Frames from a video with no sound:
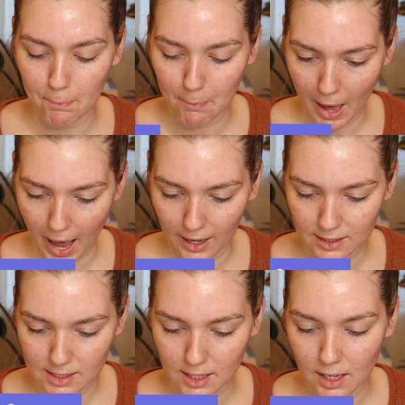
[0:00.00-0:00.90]

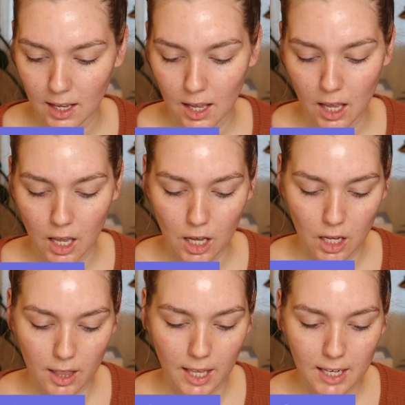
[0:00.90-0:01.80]
Matte.
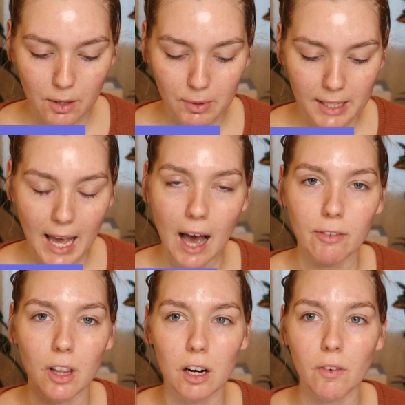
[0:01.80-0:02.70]
They didn't really
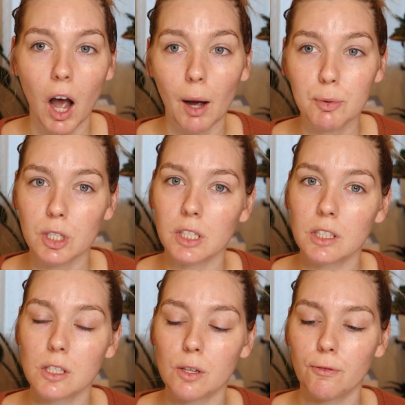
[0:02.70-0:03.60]
have a lot of
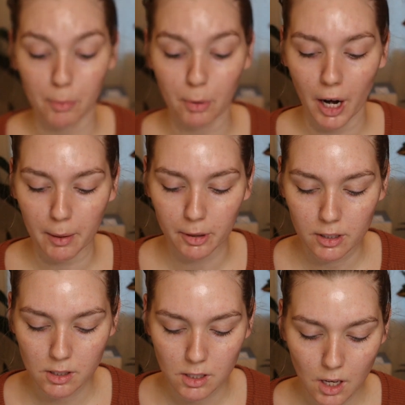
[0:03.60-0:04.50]
options
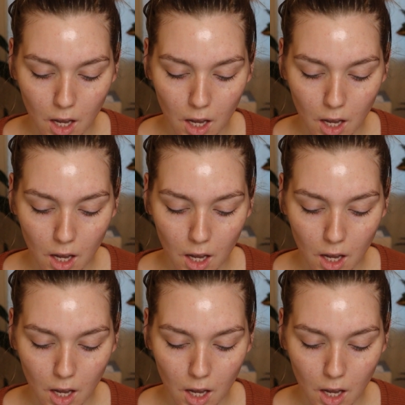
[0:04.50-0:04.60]
primers.